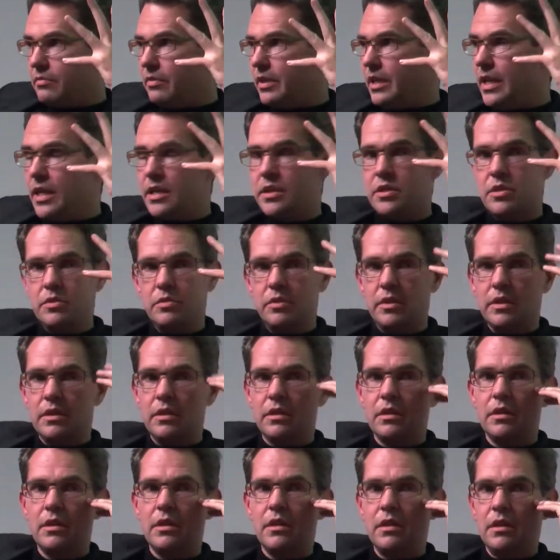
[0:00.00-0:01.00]
yes, relate to it.
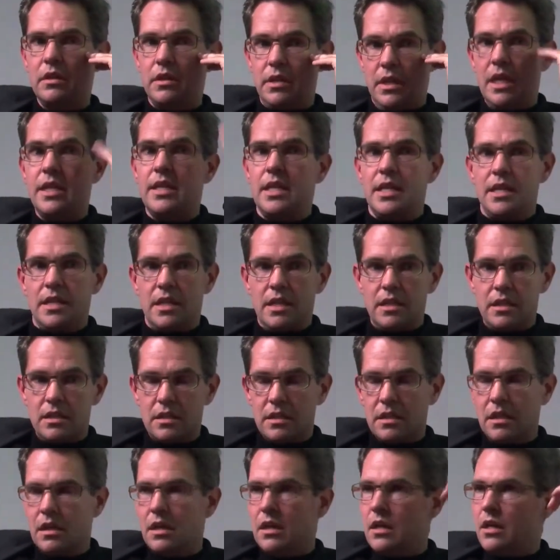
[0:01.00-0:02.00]
it. It is.